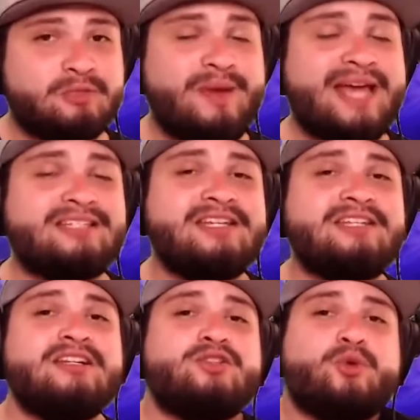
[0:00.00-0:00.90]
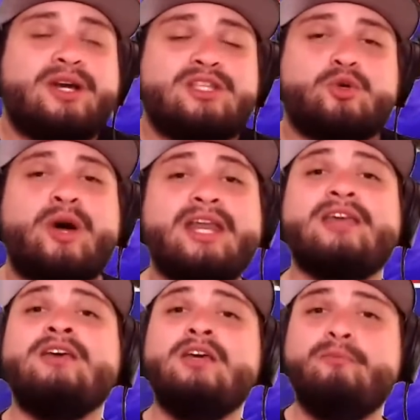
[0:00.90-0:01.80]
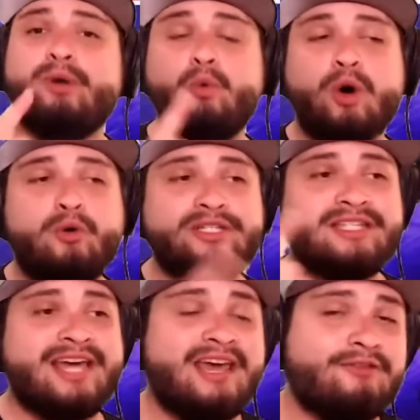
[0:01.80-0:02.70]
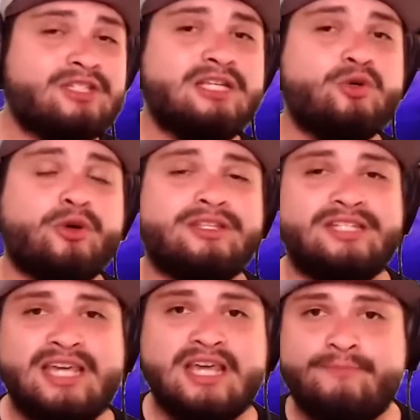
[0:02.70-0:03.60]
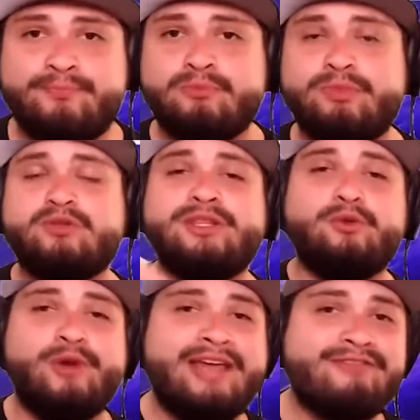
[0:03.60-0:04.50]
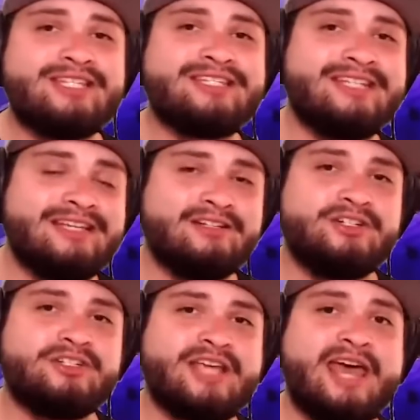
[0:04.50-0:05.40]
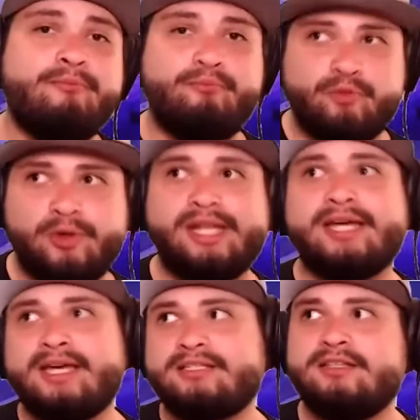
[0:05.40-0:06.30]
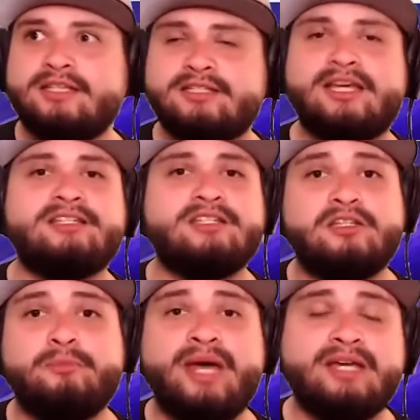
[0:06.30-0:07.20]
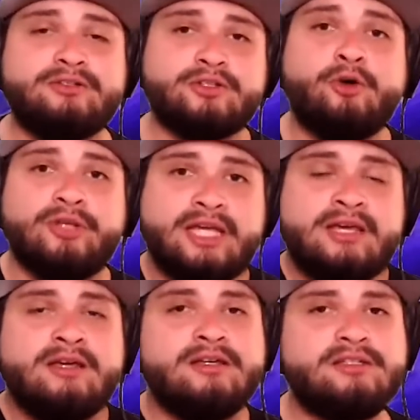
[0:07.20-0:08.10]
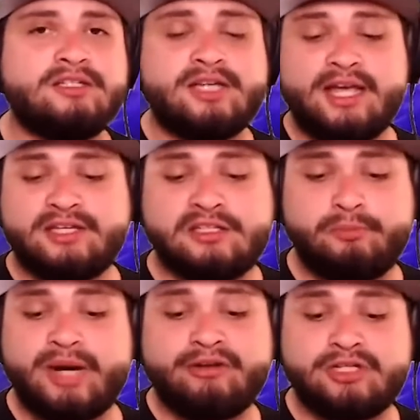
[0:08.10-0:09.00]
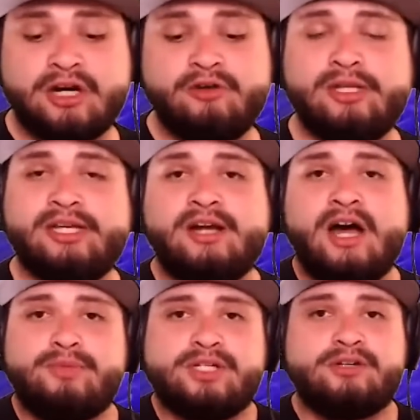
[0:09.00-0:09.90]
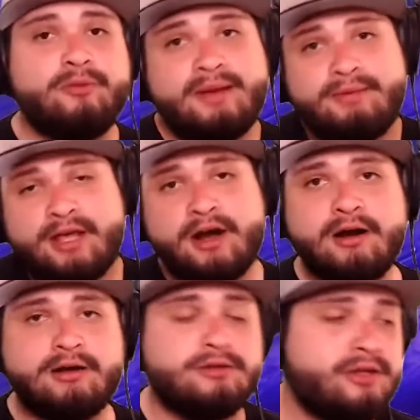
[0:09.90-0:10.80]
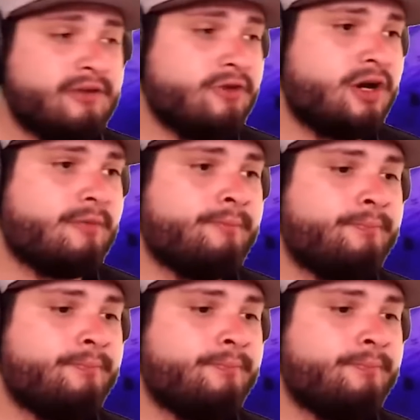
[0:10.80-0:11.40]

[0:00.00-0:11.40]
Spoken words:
past season in 2020. But what was the AFC North team between the Ravens, Steelers, and, well, I guess in this case it's the Bengals only, since I guess the Browns aren't really an option. Or maybe they are. You never know.